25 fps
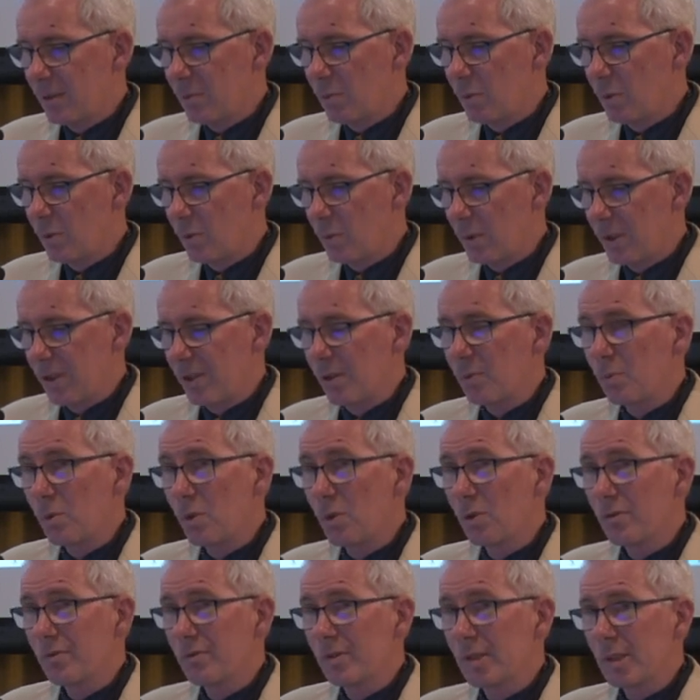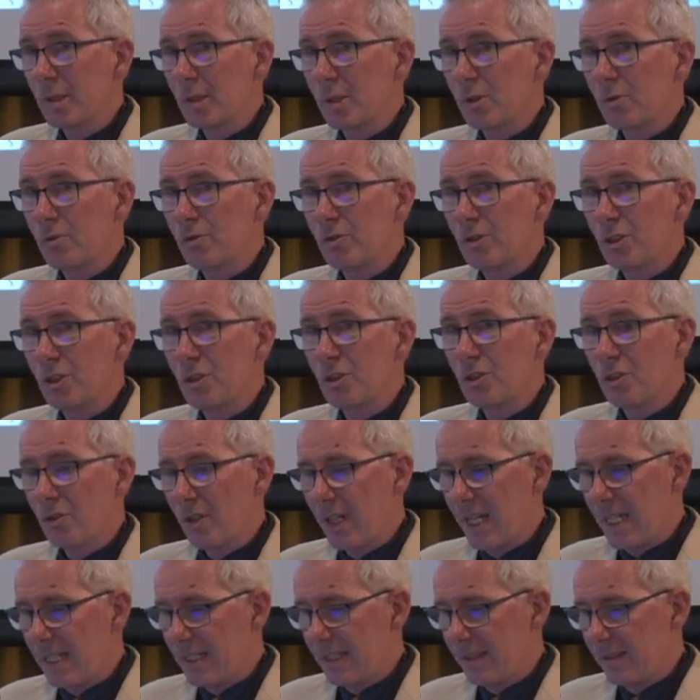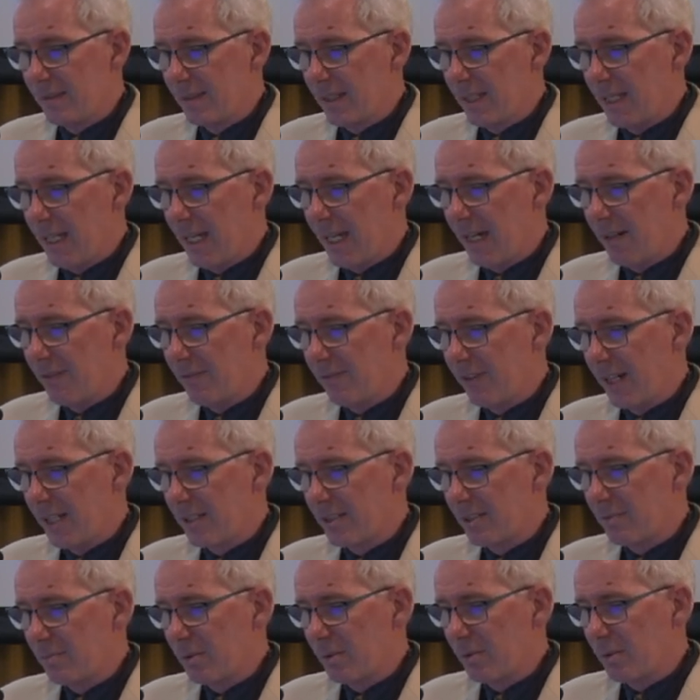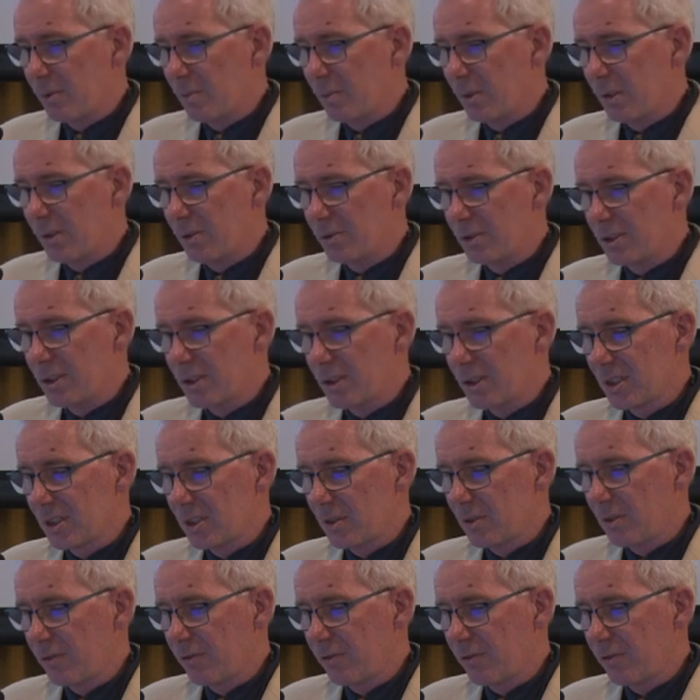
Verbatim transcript: with the war in Ukraine how vulnerable the world's